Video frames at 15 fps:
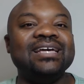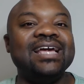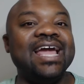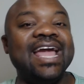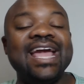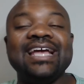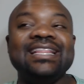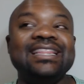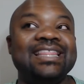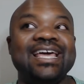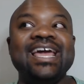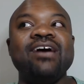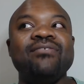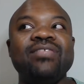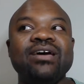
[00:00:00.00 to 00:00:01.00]
And they
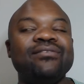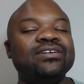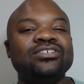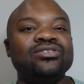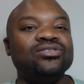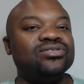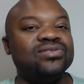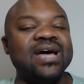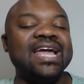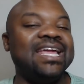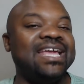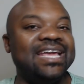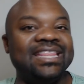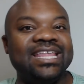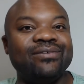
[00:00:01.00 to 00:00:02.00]
have that result, so I can
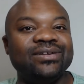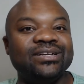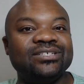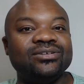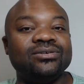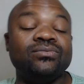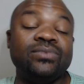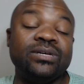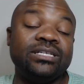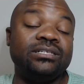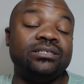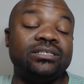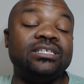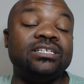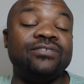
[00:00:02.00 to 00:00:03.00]
get that result, which
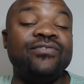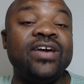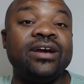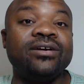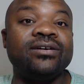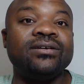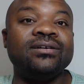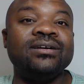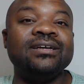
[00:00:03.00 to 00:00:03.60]
is fair.